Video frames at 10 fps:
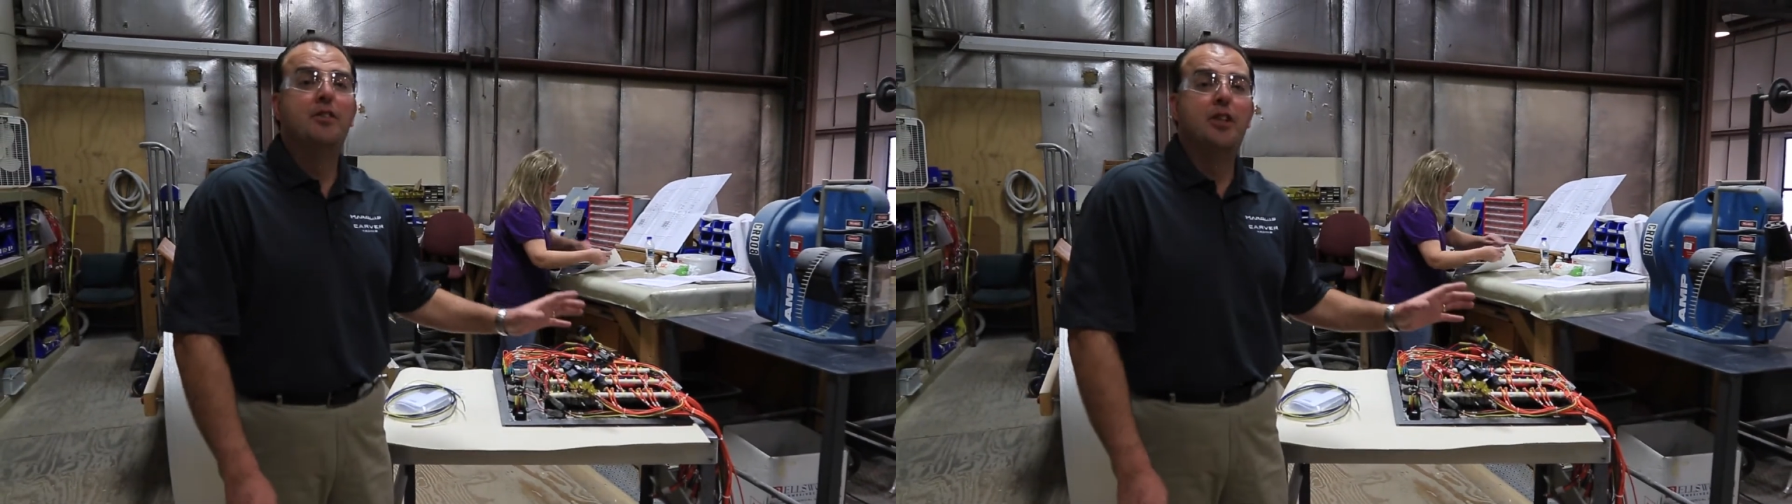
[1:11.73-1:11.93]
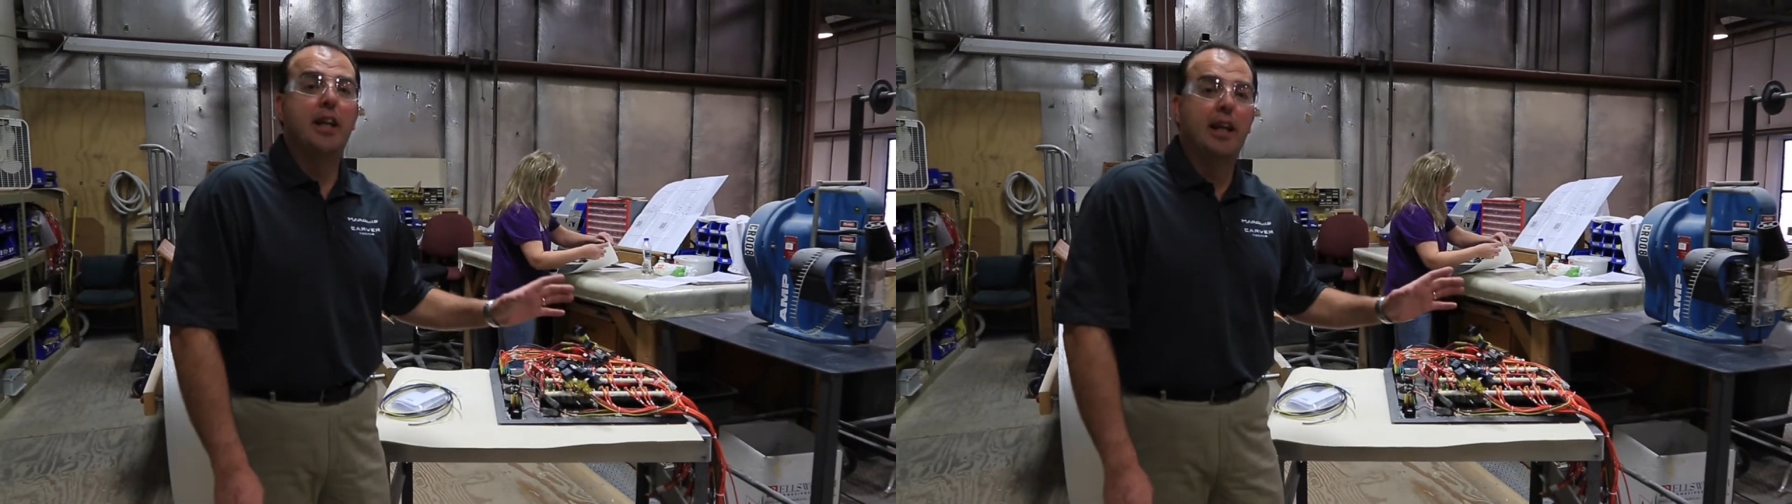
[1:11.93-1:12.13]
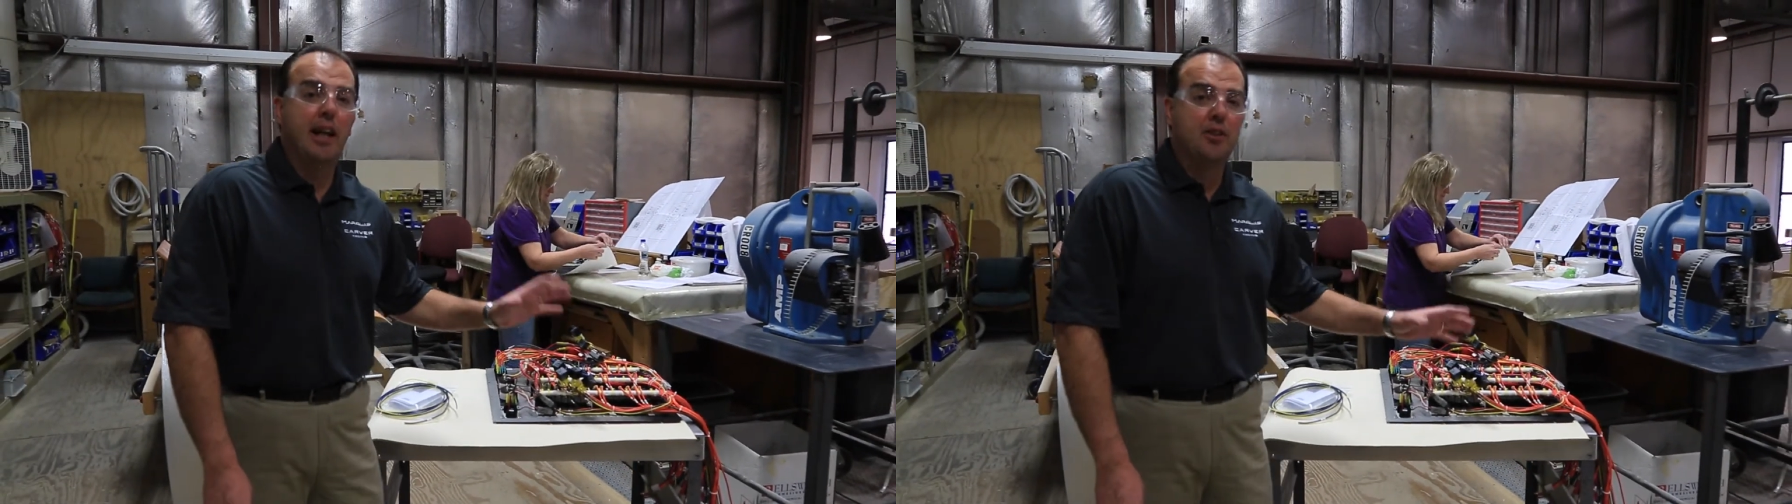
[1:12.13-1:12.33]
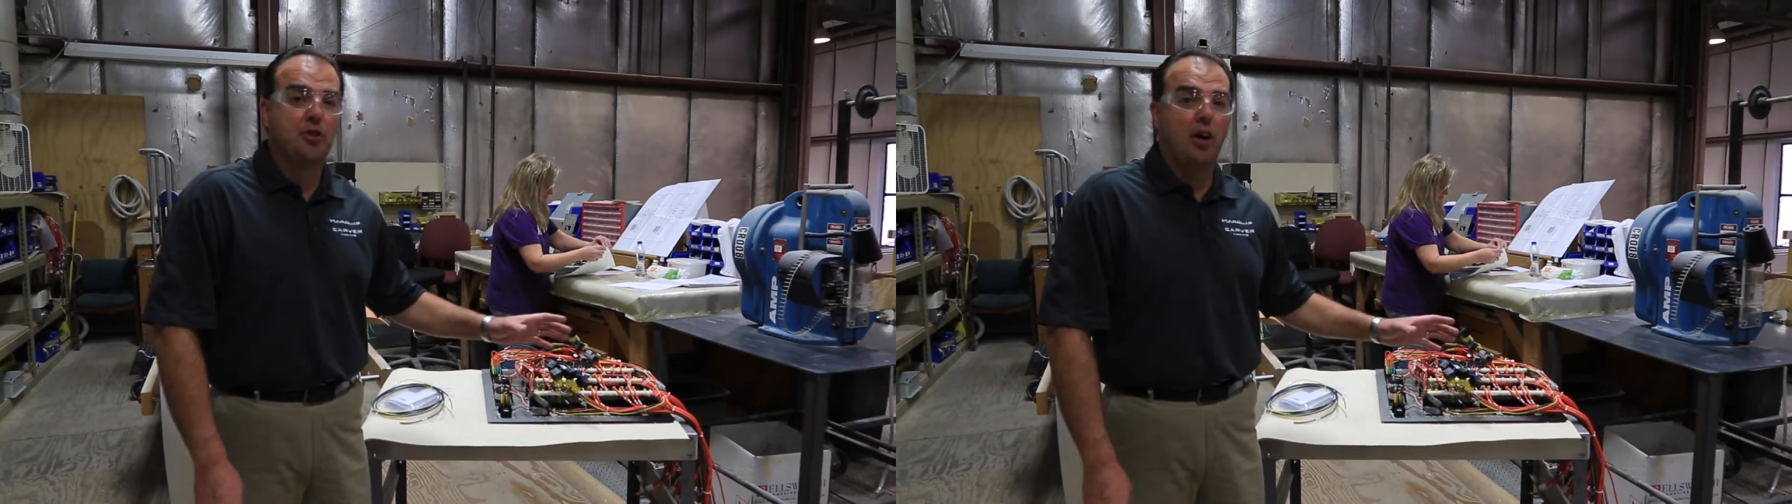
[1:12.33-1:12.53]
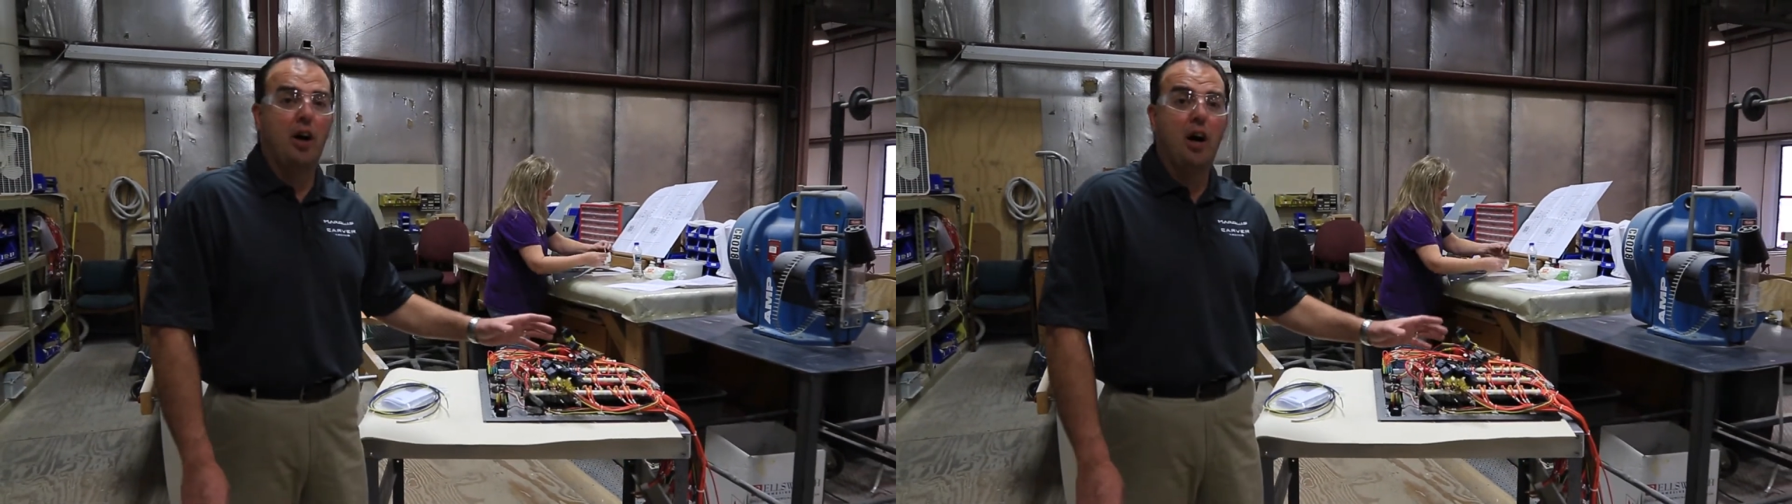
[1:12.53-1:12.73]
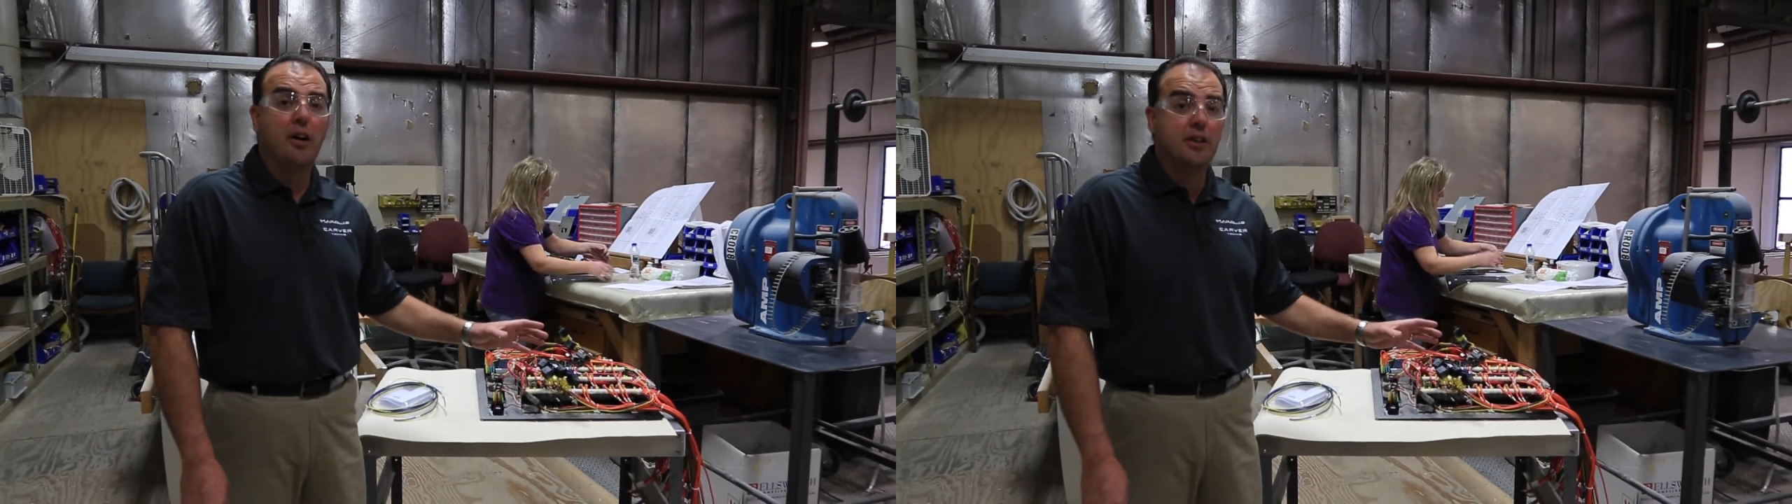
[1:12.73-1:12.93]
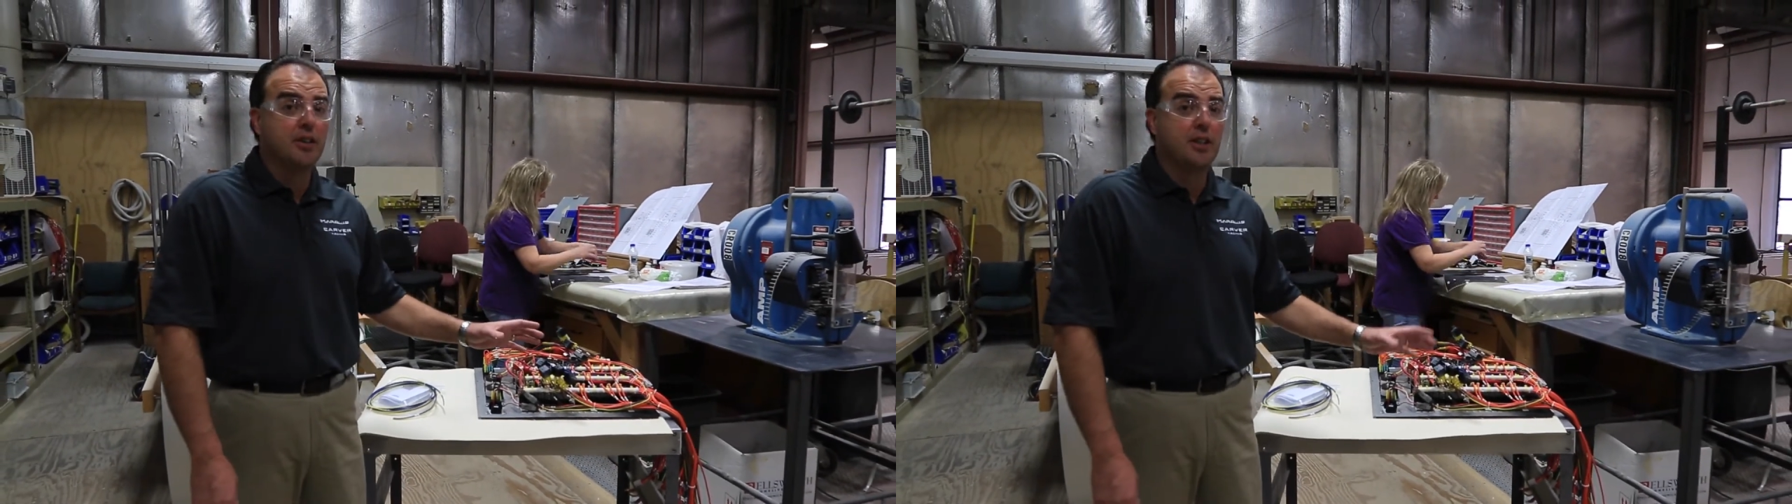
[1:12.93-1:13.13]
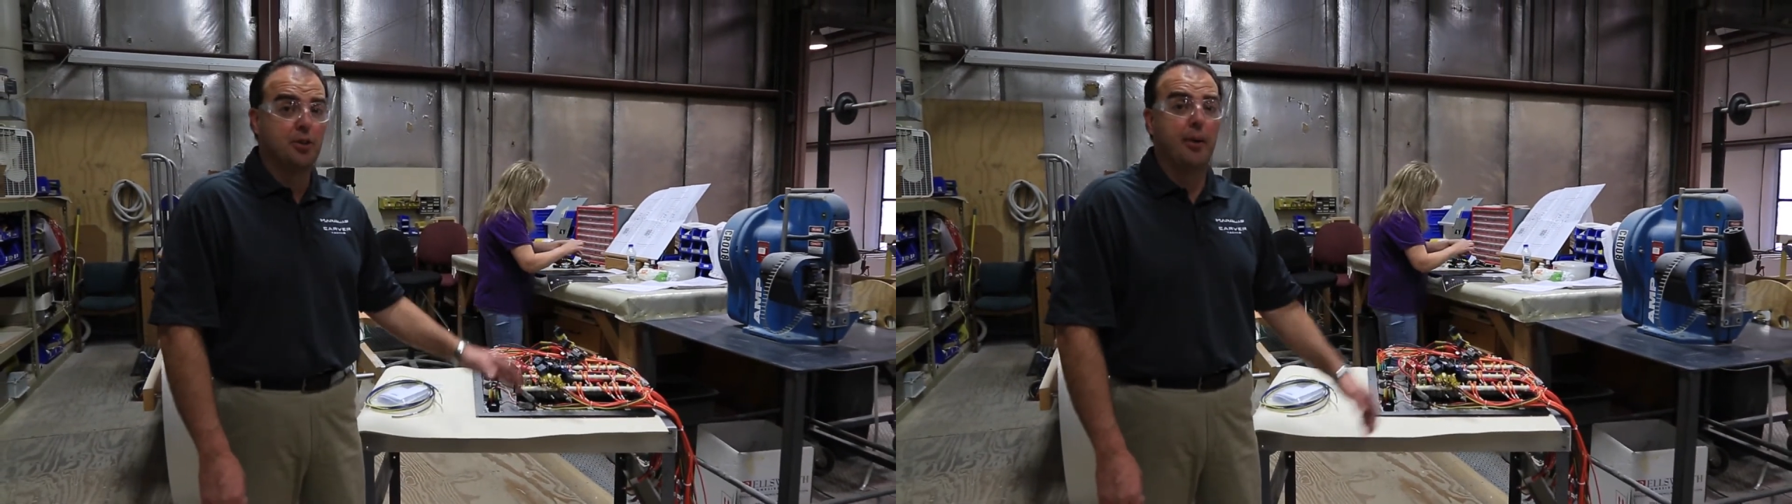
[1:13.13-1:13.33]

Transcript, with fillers: to the electrical harness that's